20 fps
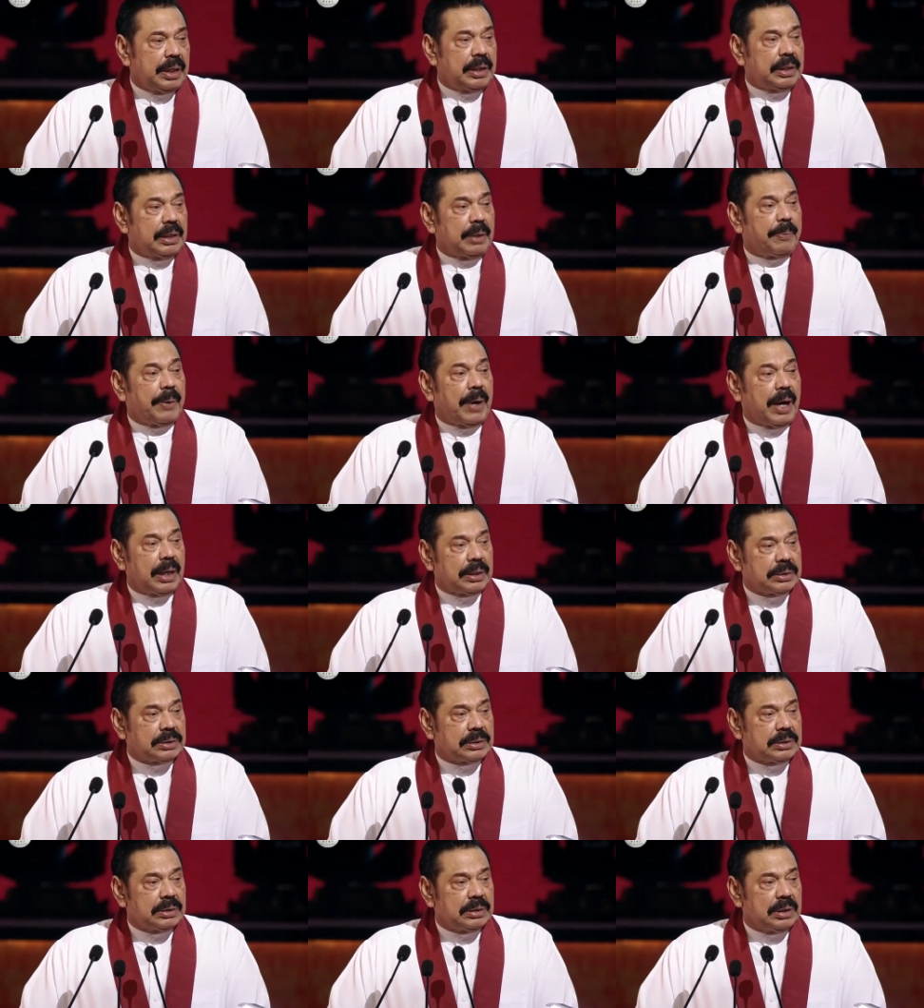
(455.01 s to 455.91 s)
in the
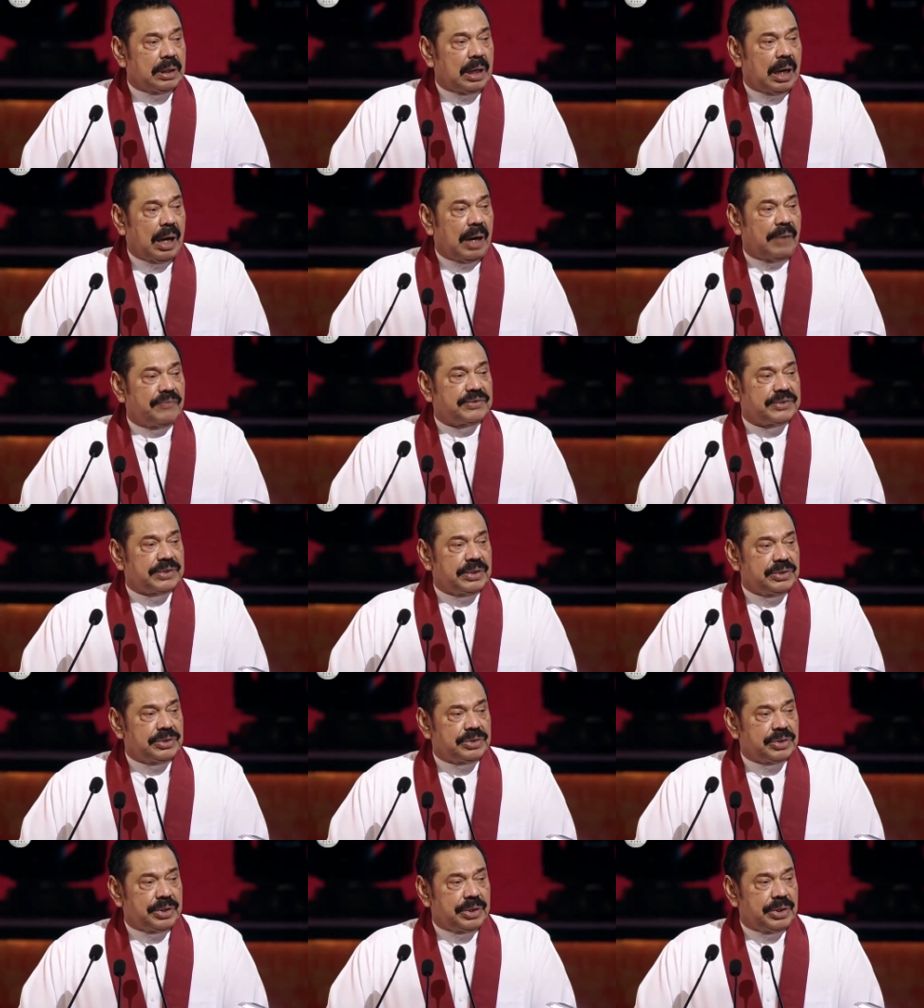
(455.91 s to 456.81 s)
past half
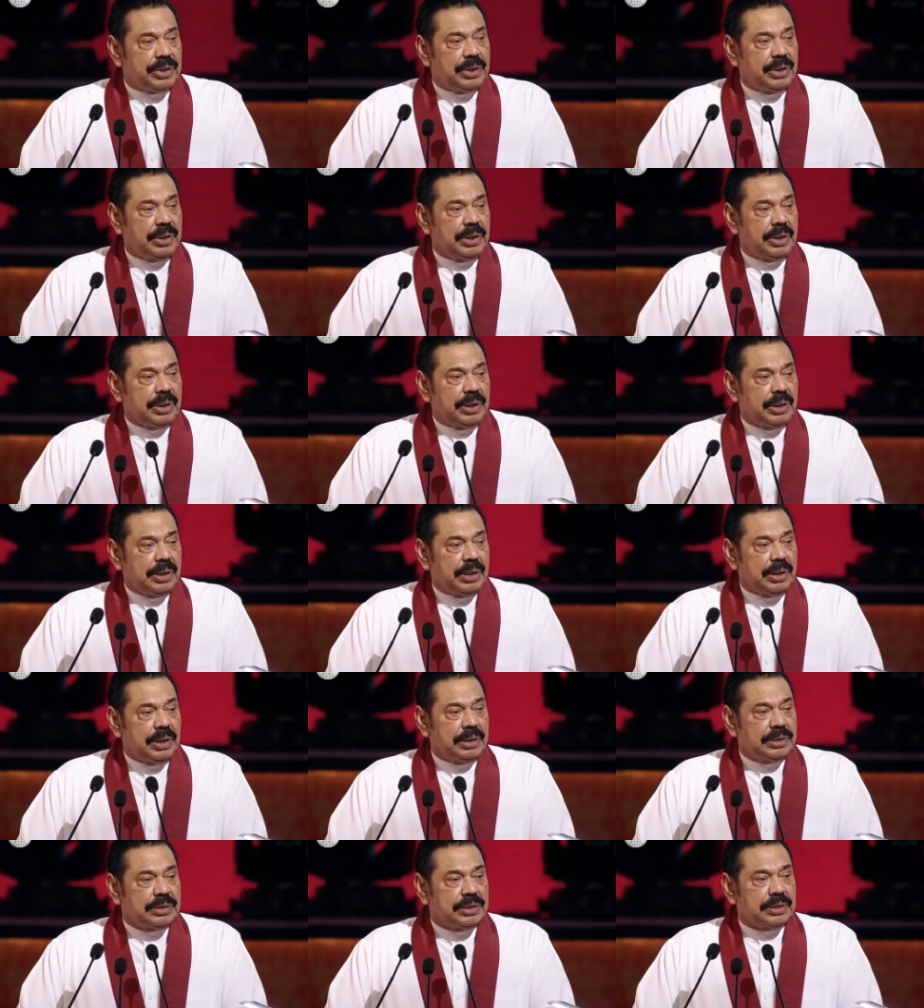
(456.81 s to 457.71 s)
century
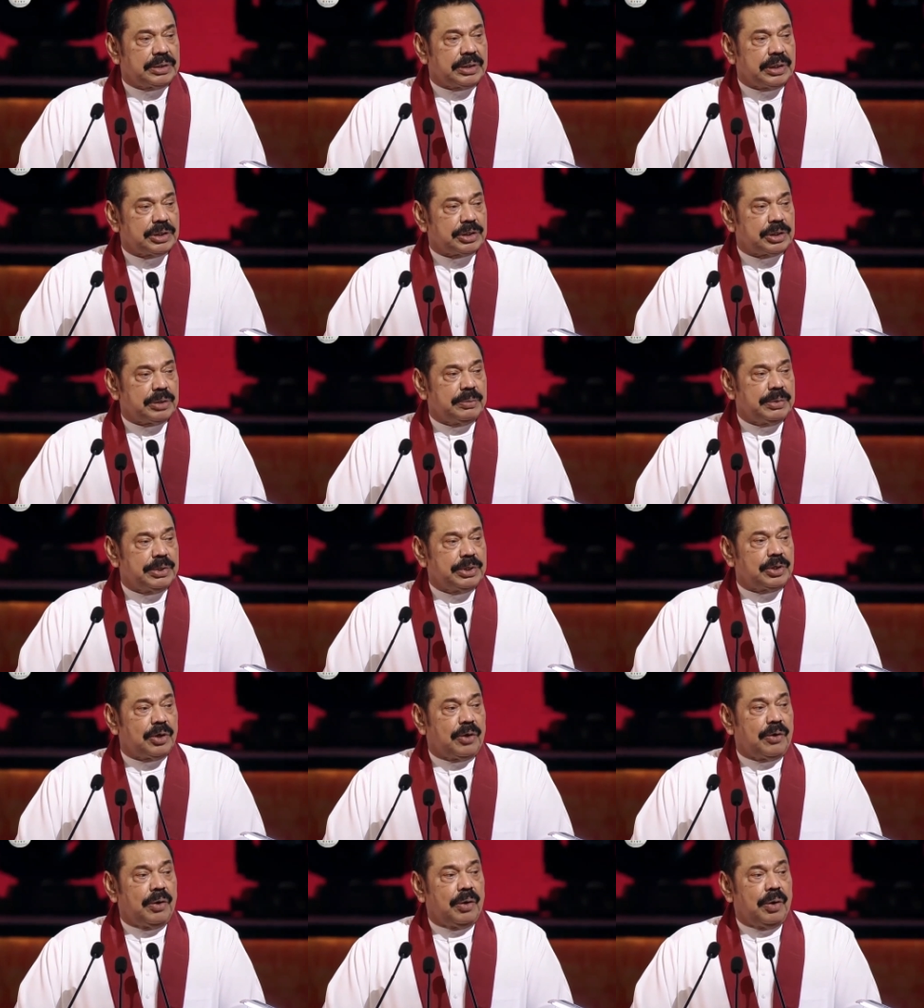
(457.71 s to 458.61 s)
is a testament
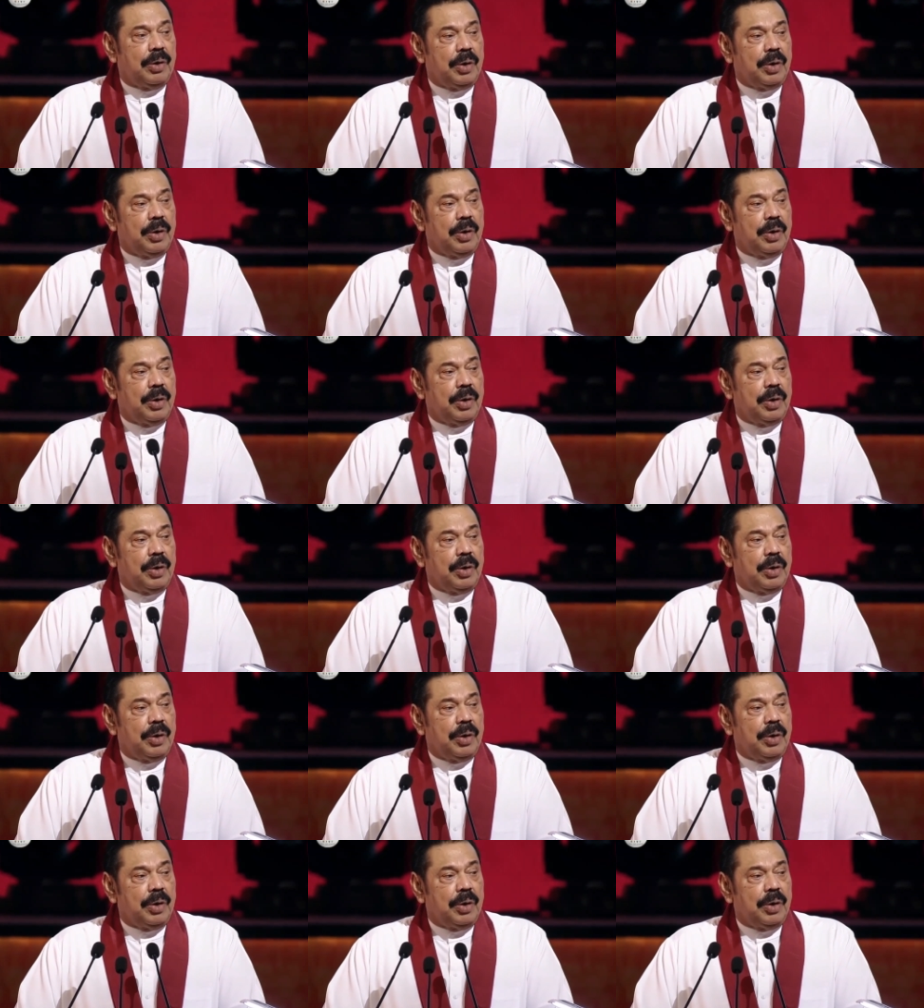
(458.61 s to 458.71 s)
of